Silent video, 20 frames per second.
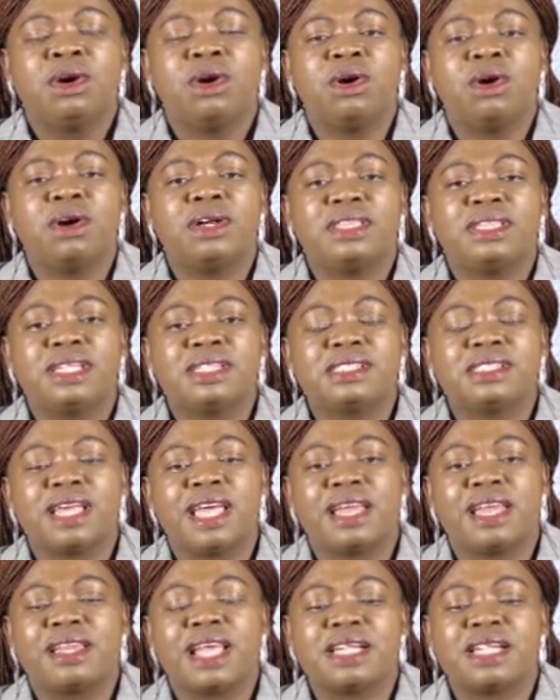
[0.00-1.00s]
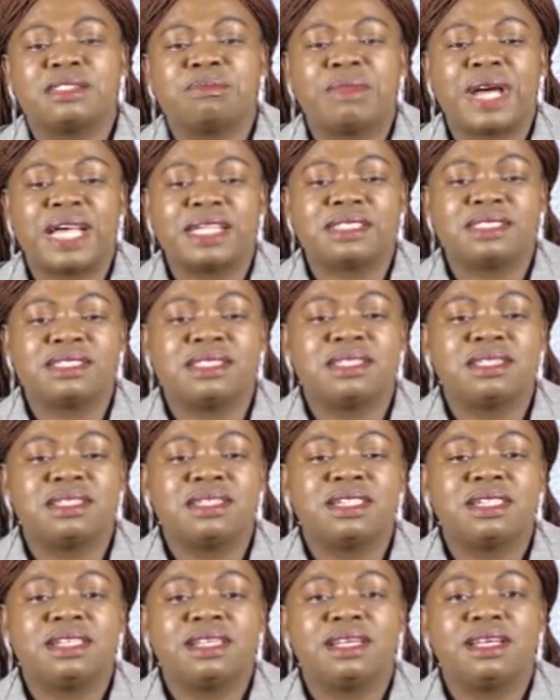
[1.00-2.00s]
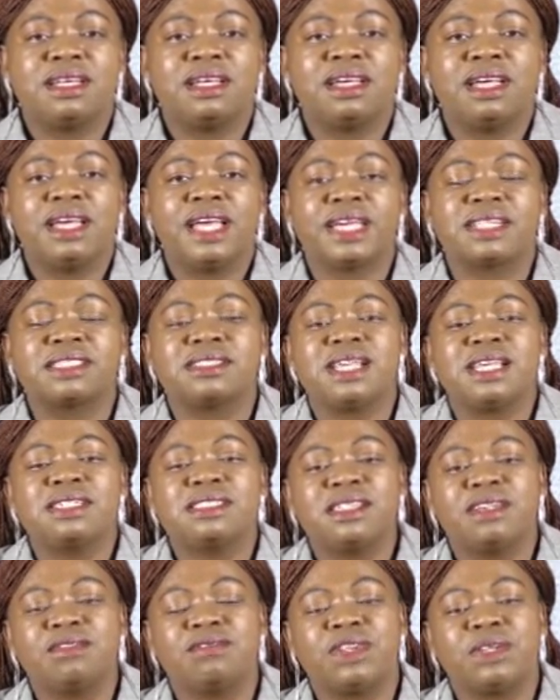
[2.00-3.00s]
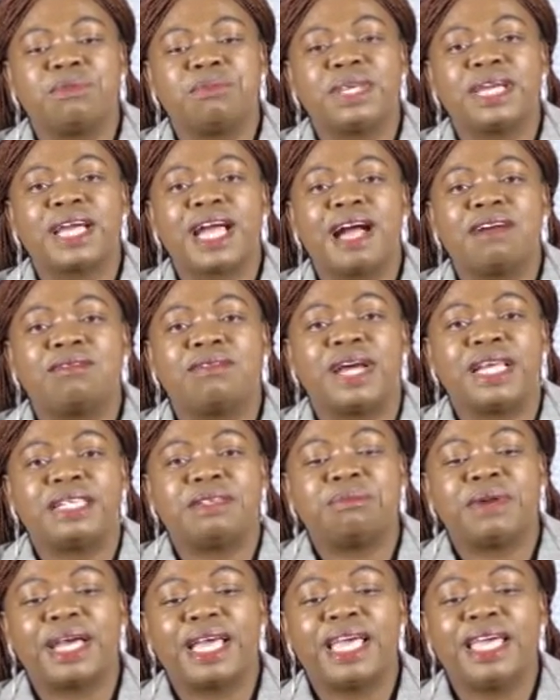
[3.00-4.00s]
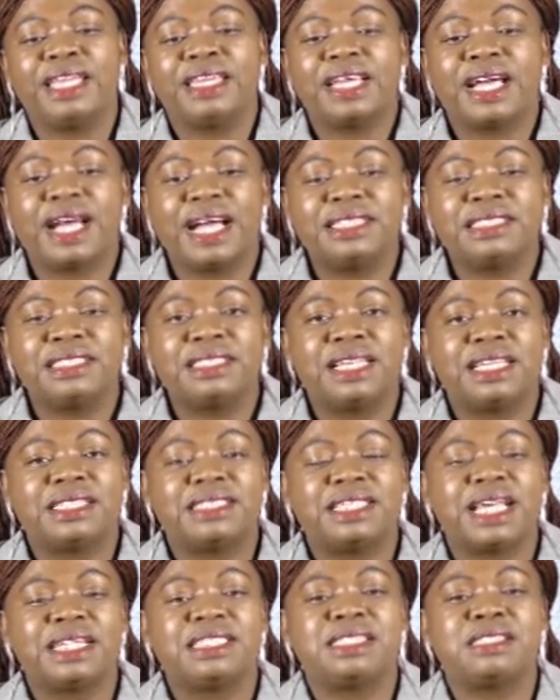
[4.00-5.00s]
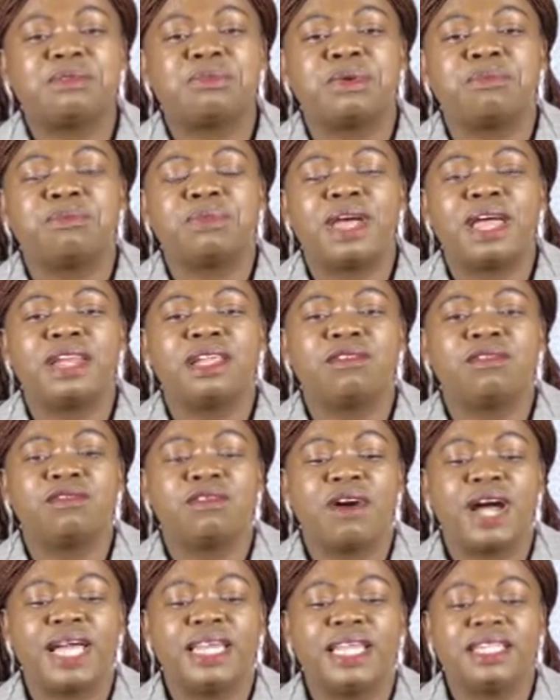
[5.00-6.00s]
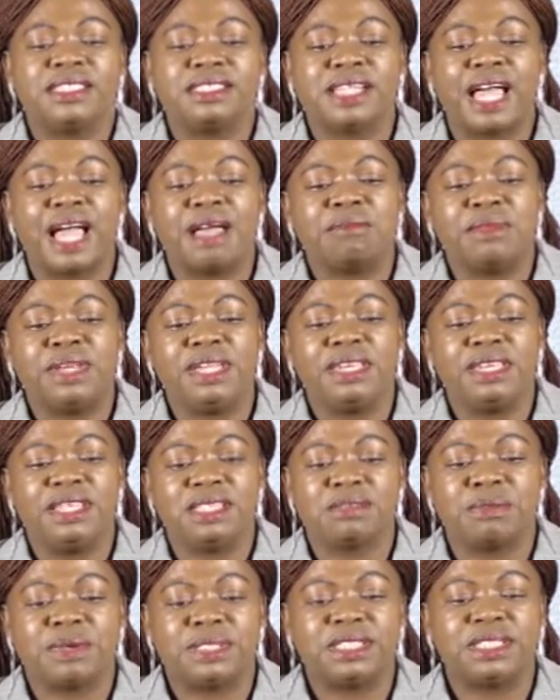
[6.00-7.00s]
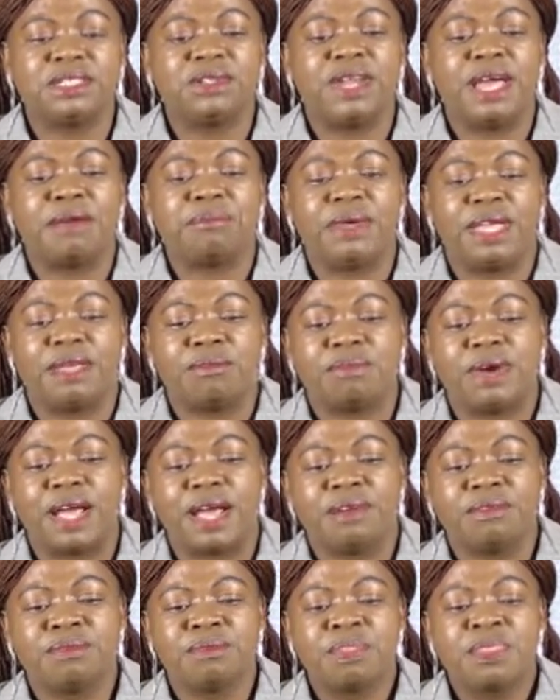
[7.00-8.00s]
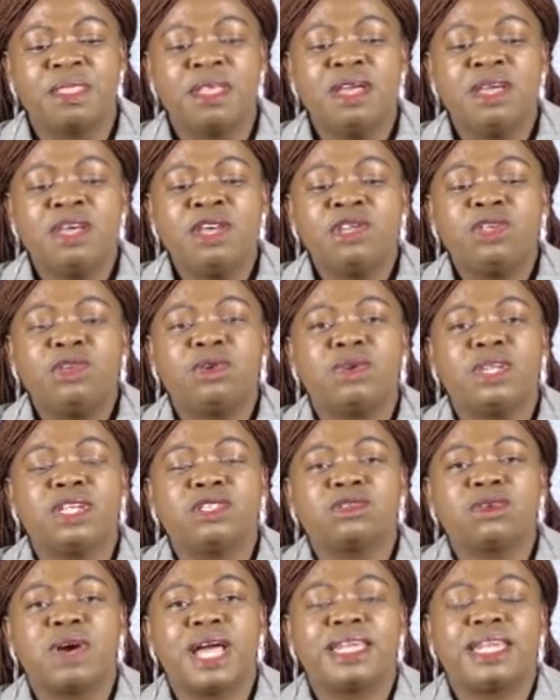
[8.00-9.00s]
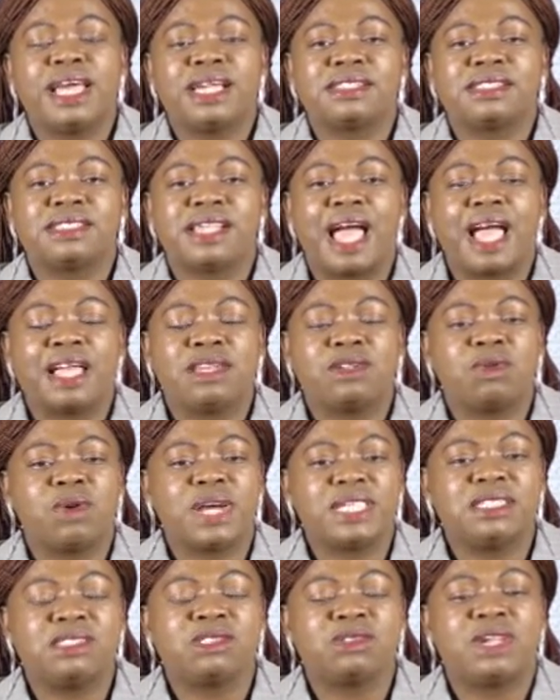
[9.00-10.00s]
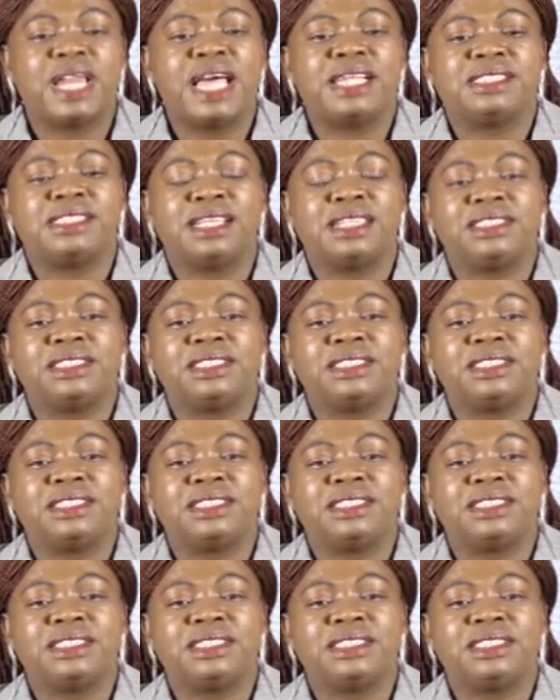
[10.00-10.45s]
All these areas must extensively be covered by any candidate that is preparing for an exam in this particular paper. You need to understand what is known as the